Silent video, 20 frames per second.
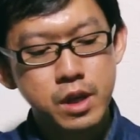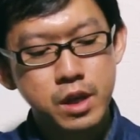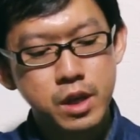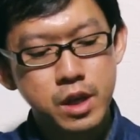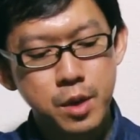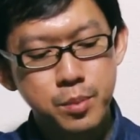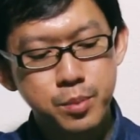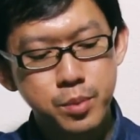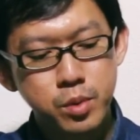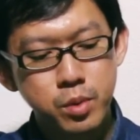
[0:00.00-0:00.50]

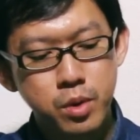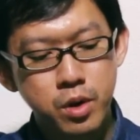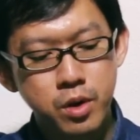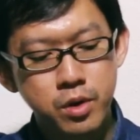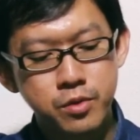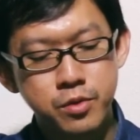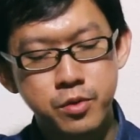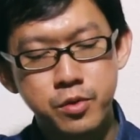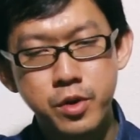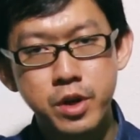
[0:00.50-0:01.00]
capo
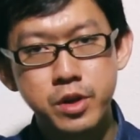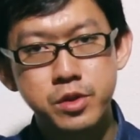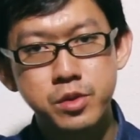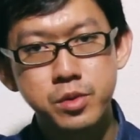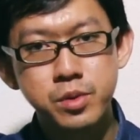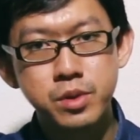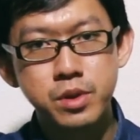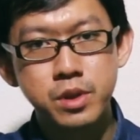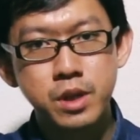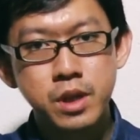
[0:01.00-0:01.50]
on fret
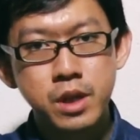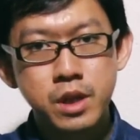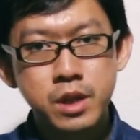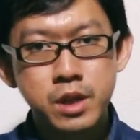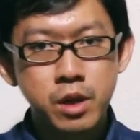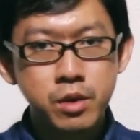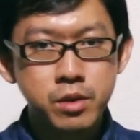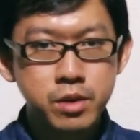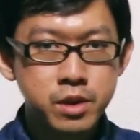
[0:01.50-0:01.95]
3. Now,